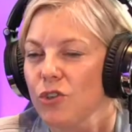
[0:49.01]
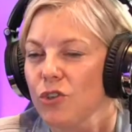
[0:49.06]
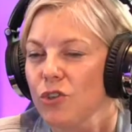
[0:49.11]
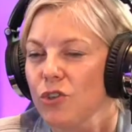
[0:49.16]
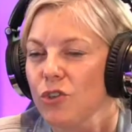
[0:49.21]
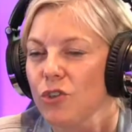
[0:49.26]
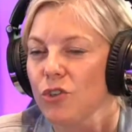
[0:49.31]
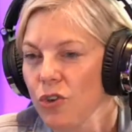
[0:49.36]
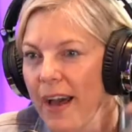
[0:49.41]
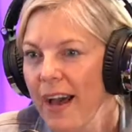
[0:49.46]
So
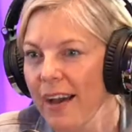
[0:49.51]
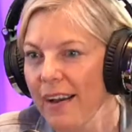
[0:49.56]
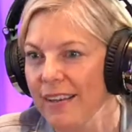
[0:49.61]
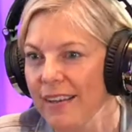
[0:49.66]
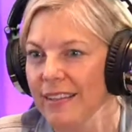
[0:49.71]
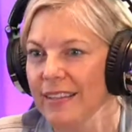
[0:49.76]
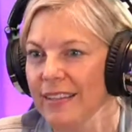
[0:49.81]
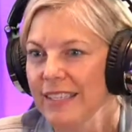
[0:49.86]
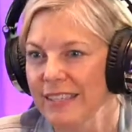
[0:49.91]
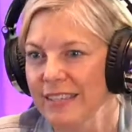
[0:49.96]
go back
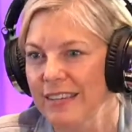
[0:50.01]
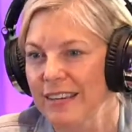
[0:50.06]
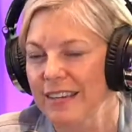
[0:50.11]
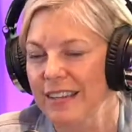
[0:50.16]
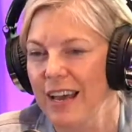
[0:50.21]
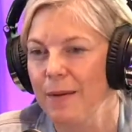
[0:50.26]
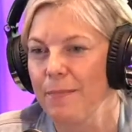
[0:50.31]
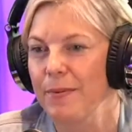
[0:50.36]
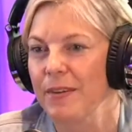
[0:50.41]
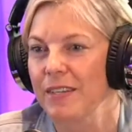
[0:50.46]
and listen
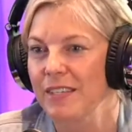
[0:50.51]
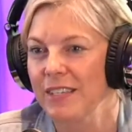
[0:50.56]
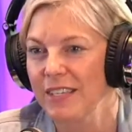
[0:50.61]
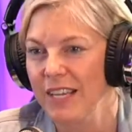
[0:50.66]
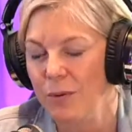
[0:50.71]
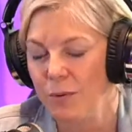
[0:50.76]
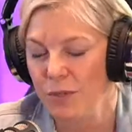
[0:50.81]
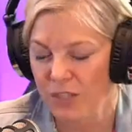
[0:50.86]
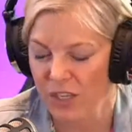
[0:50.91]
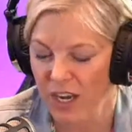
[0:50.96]
to that. But
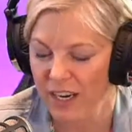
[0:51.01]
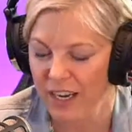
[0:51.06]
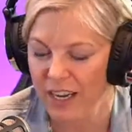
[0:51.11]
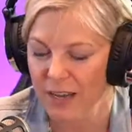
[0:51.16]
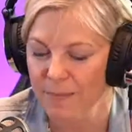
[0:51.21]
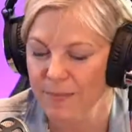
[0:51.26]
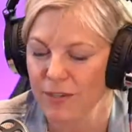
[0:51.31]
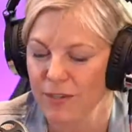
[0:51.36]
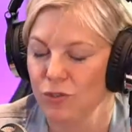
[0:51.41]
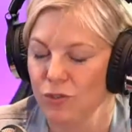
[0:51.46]
today we're
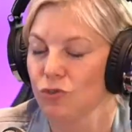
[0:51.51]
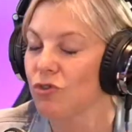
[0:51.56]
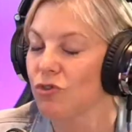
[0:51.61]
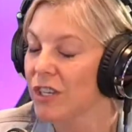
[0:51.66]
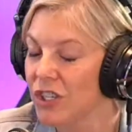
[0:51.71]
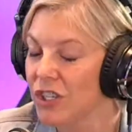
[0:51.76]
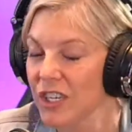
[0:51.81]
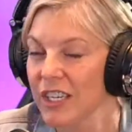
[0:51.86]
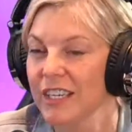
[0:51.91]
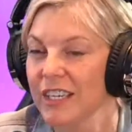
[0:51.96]
talking about
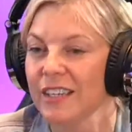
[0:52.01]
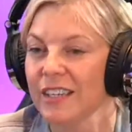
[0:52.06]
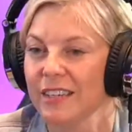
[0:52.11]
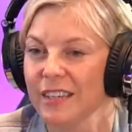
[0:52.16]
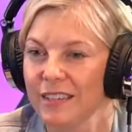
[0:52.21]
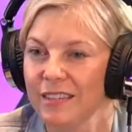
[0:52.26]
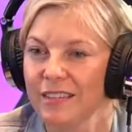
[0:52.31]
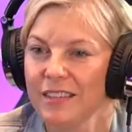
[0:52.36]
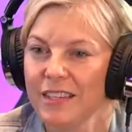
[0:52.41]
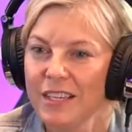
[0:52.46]
nutrition
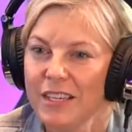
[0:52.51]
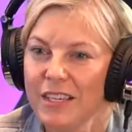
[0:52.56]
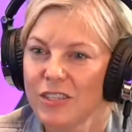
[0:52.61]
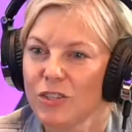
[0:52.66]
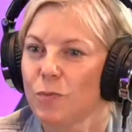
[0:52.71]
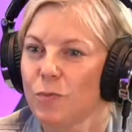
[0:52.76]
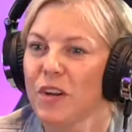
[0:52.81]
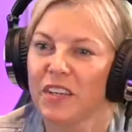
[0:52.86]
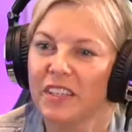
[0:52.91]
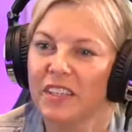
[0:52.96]
and
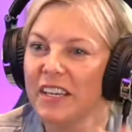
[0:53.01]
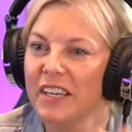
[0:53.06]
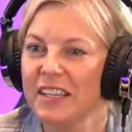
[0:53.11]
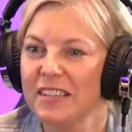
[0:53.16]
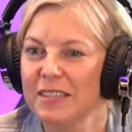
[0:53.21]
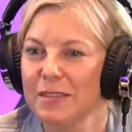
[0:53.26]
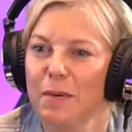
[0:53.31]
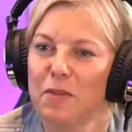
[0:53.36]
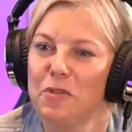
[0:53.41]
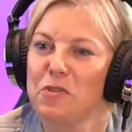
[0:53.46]
sprinkling
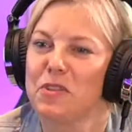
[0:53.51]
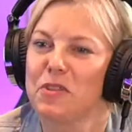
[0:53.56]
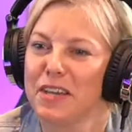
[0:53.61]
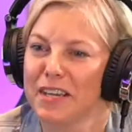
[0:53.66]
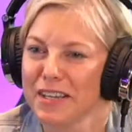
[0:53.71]
in some other things.